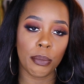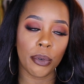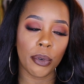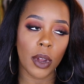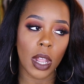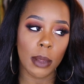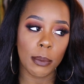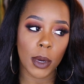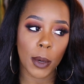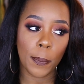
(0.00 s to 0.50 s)

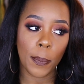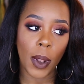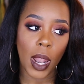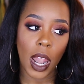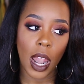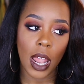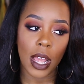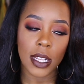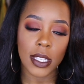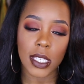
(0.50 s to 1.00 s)
Primer
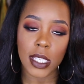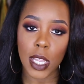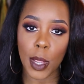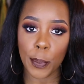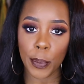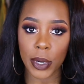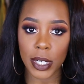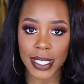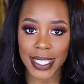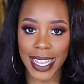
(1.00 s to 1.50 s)
Plus
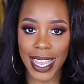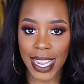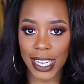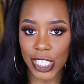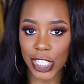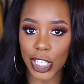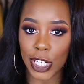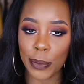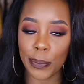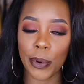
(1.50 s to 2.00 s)

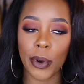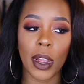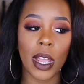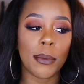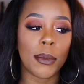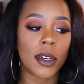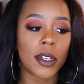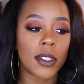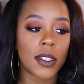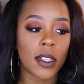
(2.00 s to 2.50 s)
protection
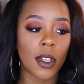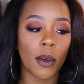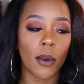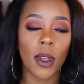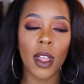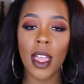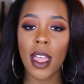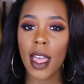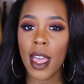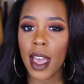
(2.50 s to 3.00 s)
primer
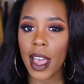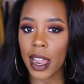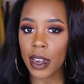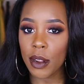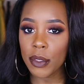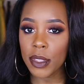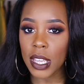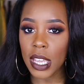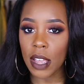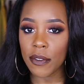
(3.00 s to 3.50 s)
so I
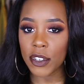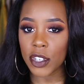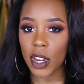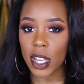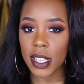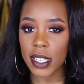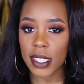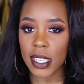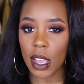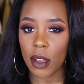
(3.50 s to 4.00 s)
don't think I've
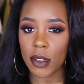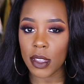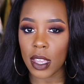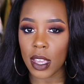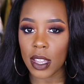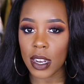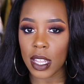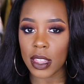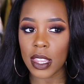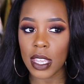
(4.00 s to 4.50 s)
tried this out
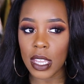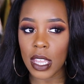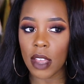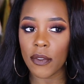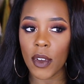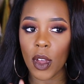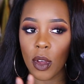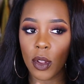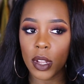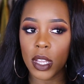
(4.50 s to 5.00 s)
yet I think
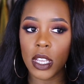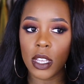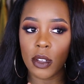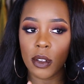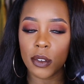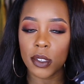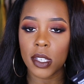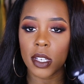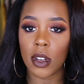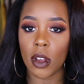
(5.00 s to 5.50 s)
I've only
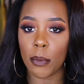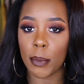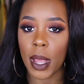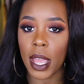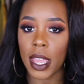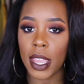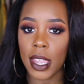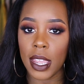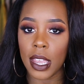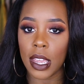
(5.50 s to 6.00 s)
used it on
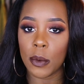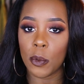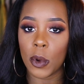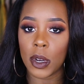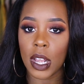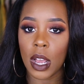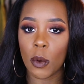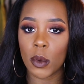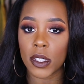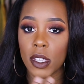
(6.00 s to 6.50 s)
my hand
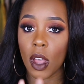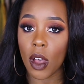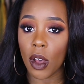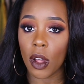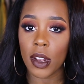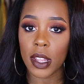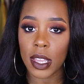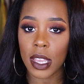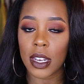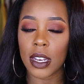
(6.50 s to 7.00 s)
when I was
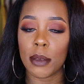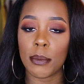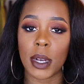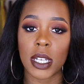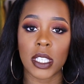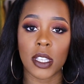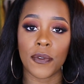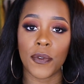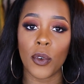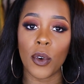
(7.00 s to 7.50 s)
hauling it in
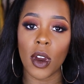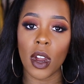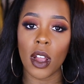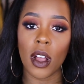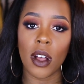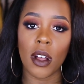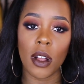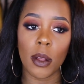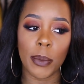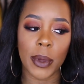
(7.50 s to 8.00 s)
my Sephora
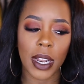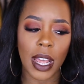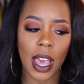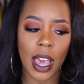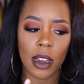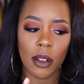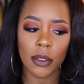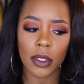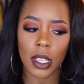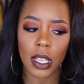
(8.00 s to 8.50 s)
haul but
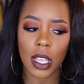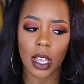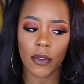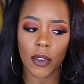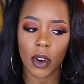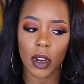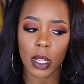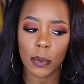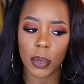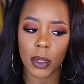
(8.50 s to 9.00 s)
I don't think I've
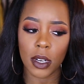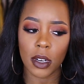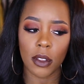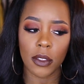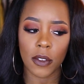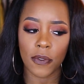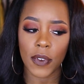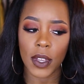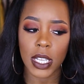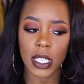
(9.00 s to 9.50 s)
already put it
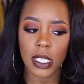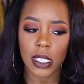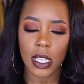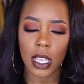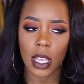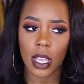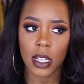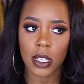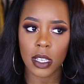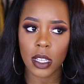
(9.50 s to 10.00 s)
on the face
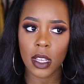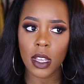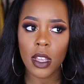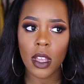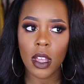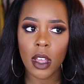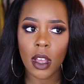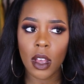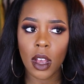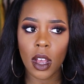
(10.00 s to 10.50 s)
yet
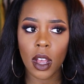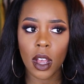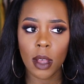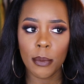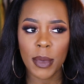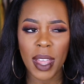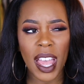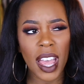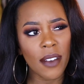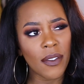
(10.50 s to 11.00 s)

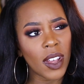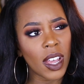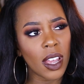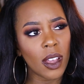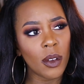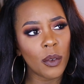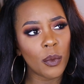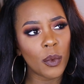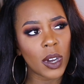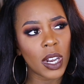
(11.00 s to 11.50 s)
um, have
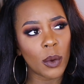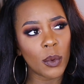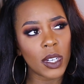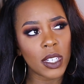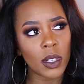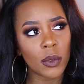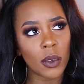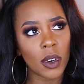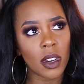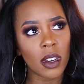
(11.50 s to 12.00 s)
I when I
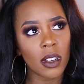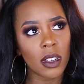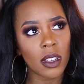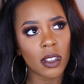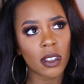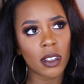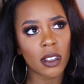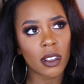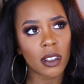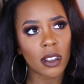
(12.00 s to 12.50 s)
went to work
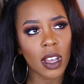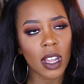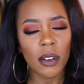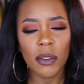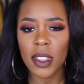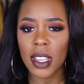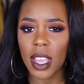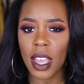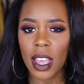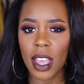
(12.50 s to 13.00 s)
I
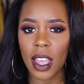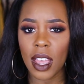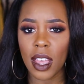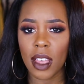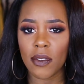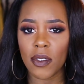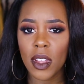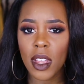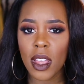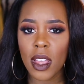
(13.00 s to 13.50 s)
don't think I
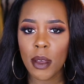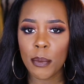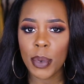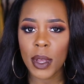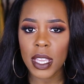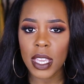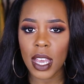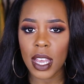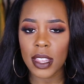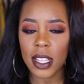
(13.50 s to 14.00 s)
have
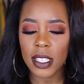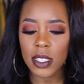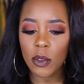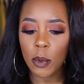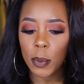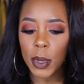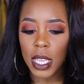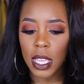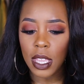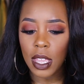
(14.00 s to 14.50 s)
but yeah this
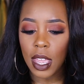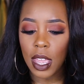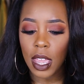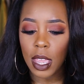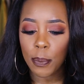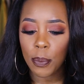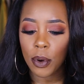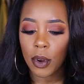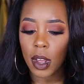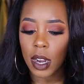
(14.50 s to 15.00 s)
will be
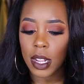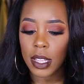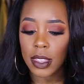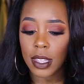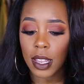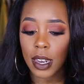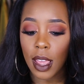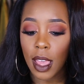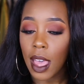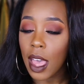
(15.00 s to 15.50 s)
a product
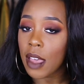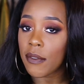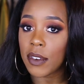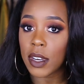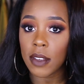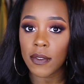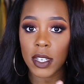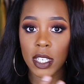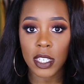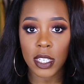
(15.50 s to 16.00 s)
that I haven't
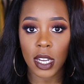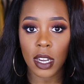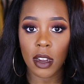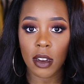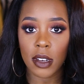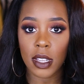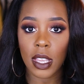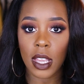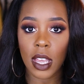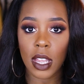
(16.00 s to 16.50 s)
even
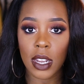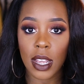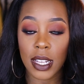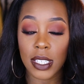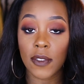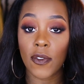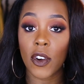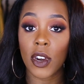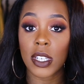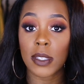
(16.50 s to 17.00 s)
shared yet
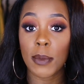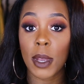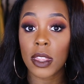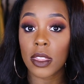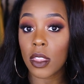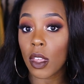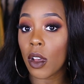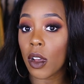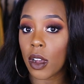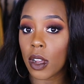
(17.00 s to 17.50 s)
as far as my
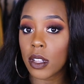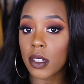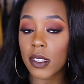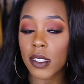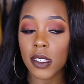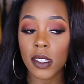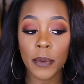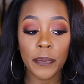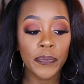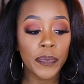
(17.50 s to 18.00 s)

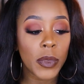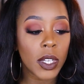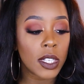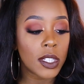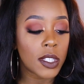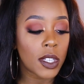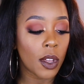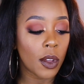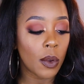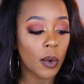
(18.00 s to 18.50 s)
thoughts
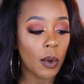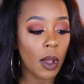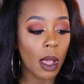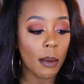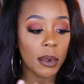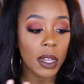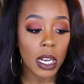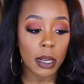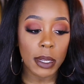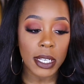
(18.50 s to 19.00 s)
so
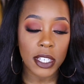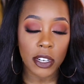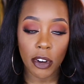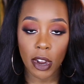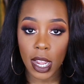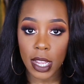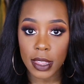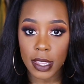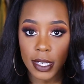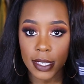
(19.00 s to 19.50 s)
I'm going to be
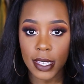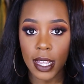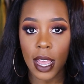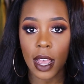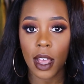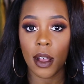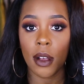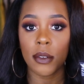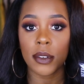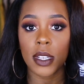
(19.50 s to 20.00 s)
trying this
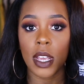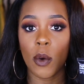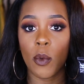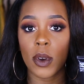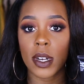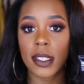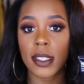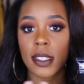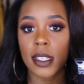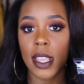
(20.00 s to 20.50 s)
out. I
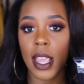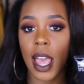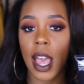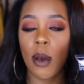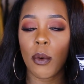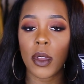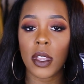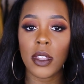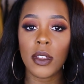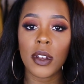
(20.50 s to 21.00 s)
want to see
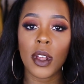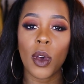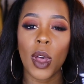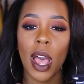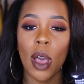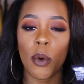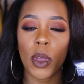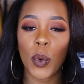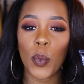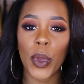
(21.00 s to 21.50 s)
how it, you know,
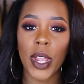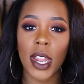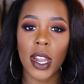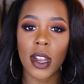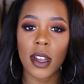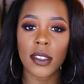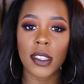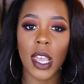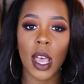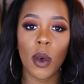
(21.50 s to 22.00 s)
how it
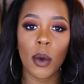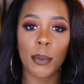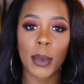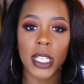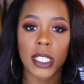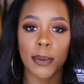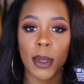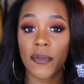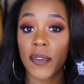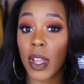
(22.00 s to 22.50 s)
wears, how it
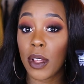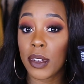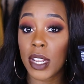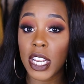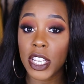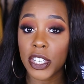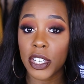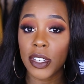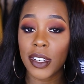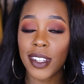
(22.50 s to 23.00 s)
makes my
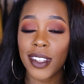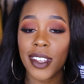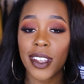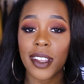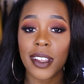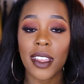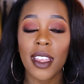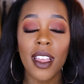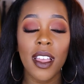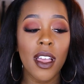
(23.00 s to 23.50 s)
foundation
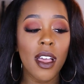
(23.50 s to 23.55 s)
look.